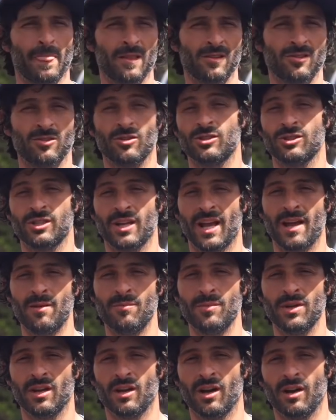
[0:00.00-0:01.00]
So she had
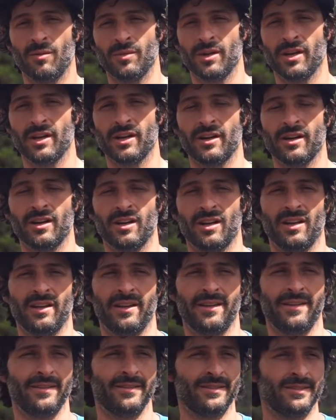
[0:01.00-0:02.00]
me come here
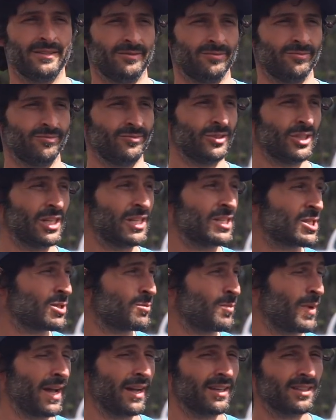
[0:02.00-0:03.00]
and
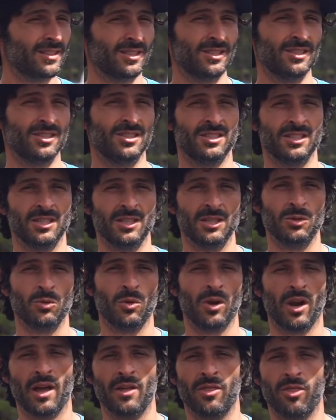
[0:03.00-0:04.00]
inspect and see
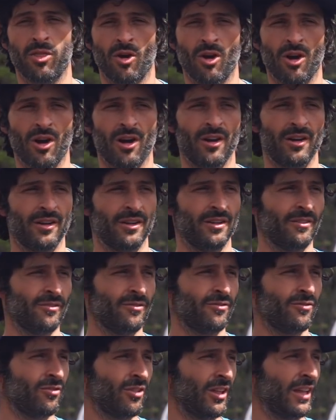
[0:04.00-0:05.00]
what I thought of
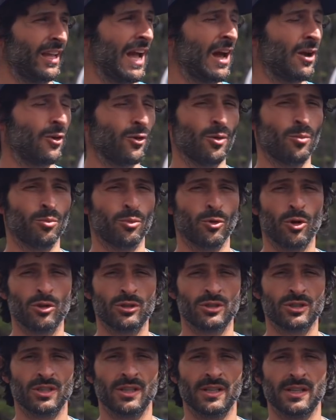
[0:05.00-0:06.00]
like how to
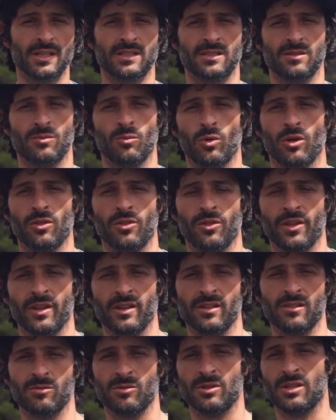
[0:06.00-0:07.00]
approach this and what
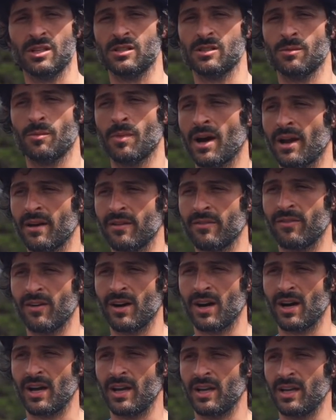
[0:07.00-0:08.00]
things we need to
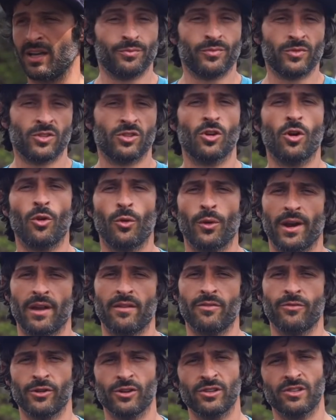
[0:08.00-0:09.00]
modify. So when I
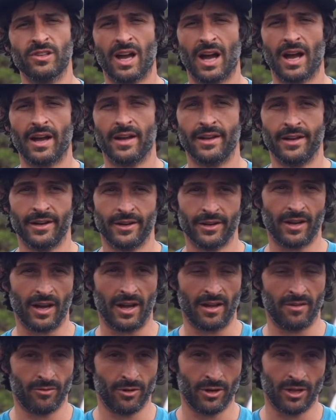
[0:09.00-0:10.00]
first got here,
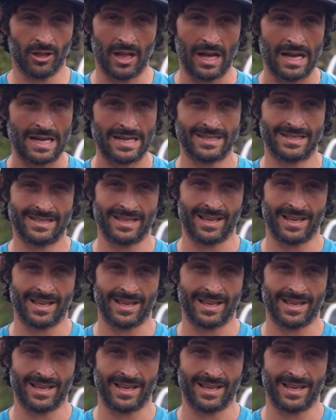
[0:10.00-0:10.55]
I realized